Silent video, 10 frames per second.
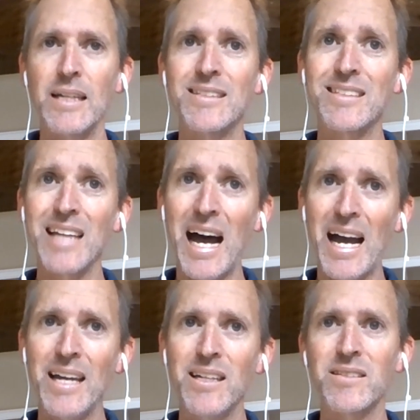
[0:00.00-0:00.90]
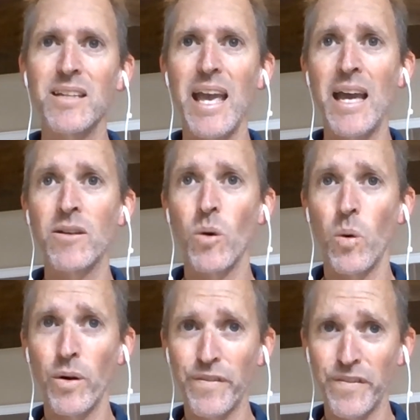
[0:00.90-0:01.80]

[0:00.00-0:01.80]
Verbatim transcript: size and or